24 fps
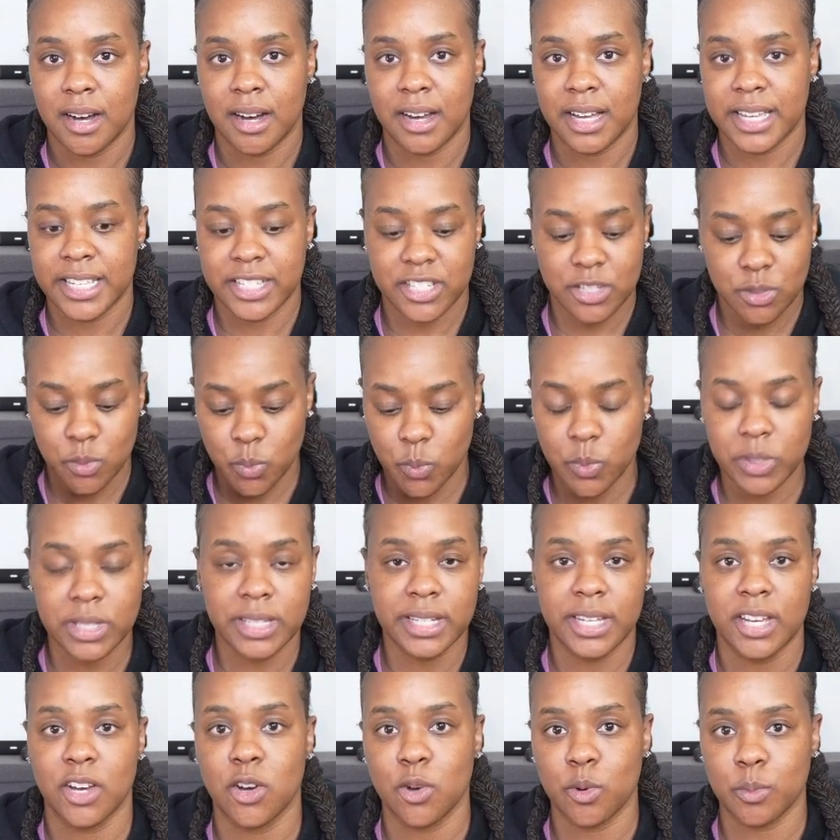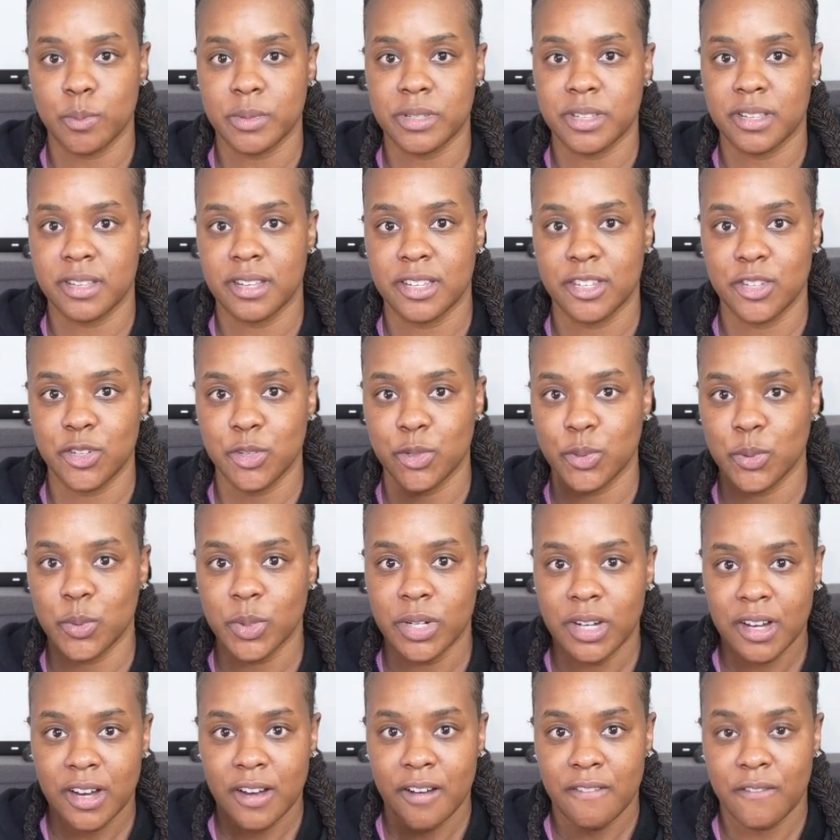It just really helps you
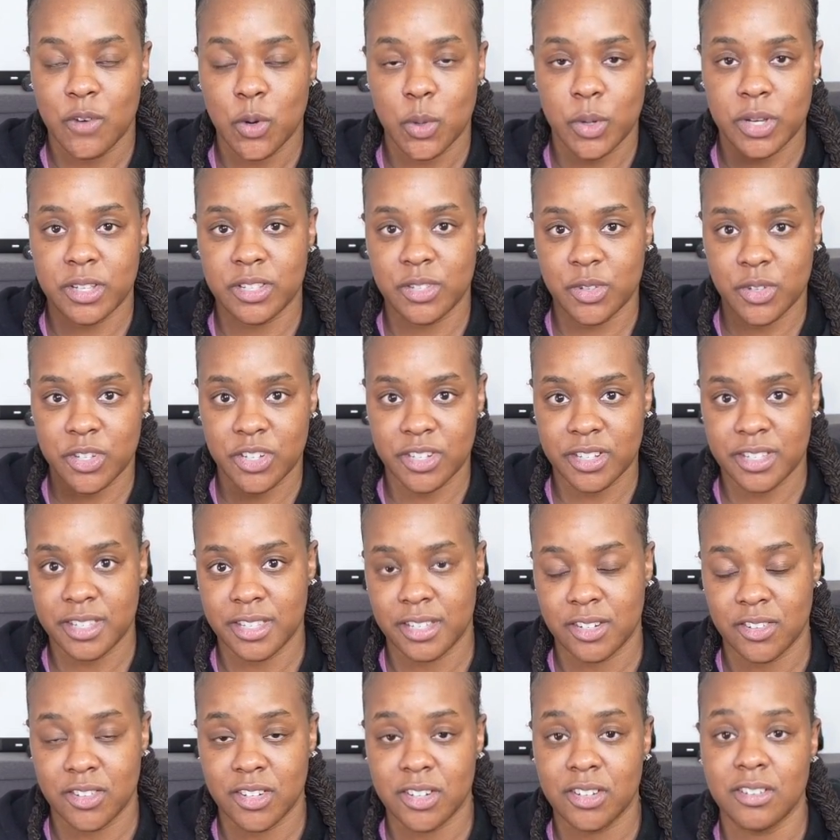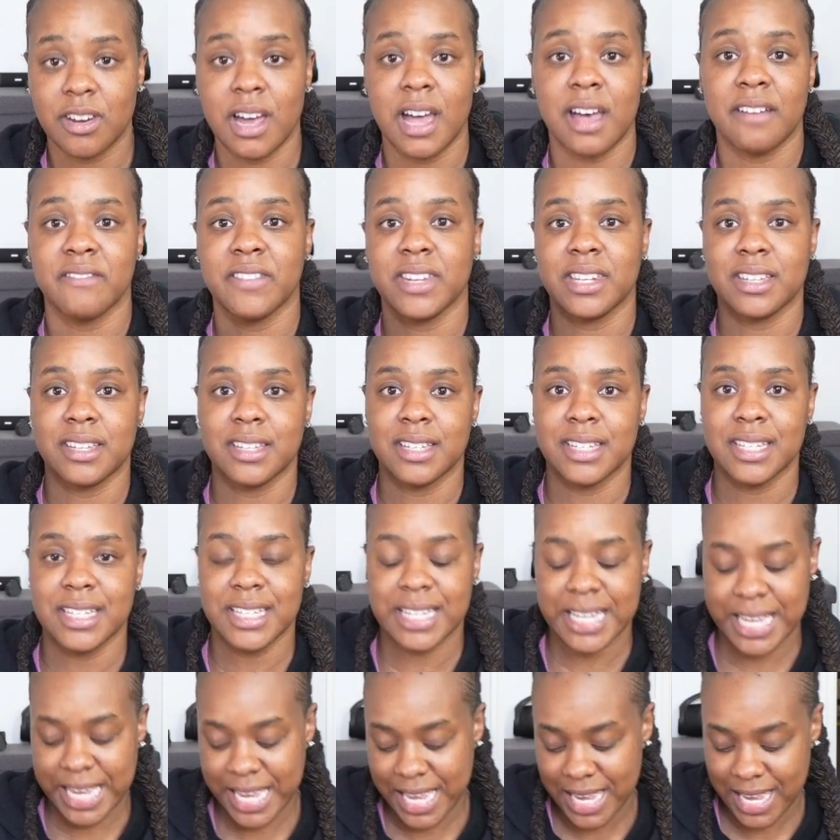focus on your center of
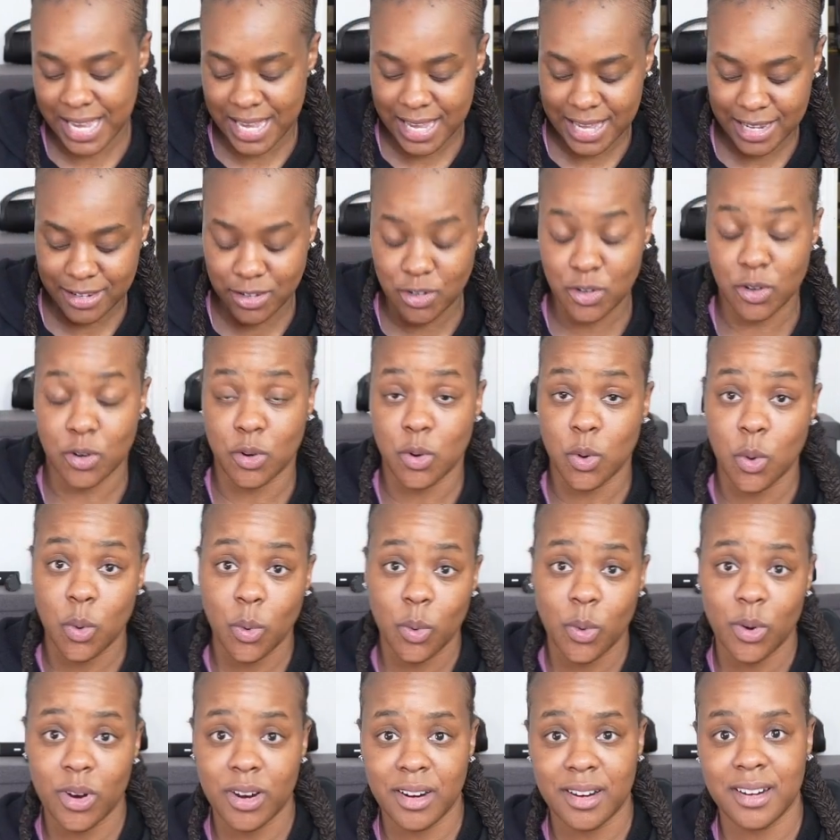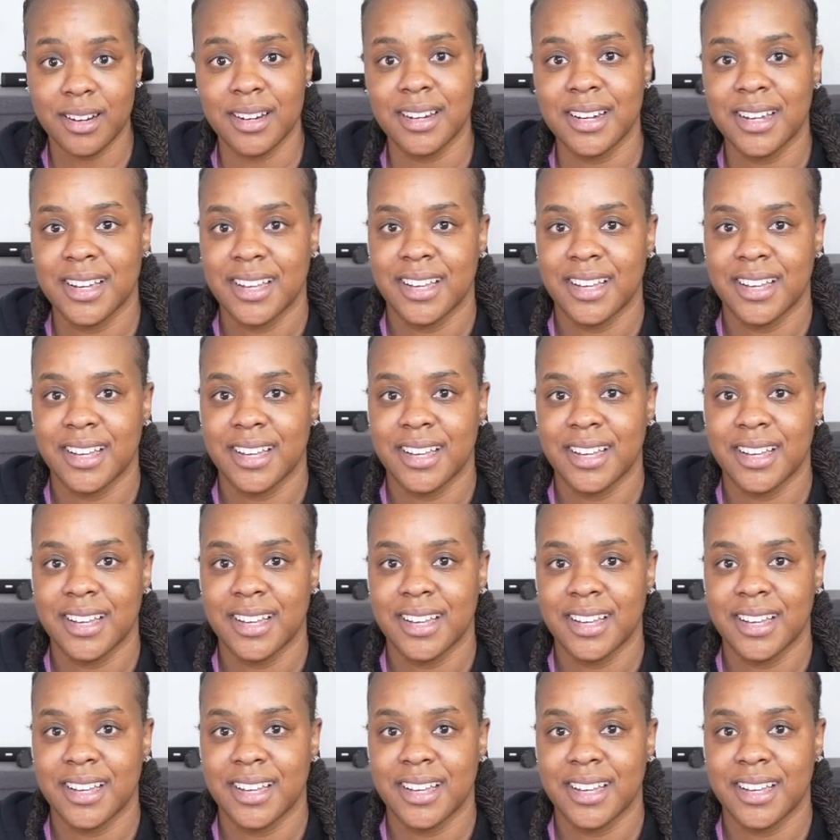gravity and your core.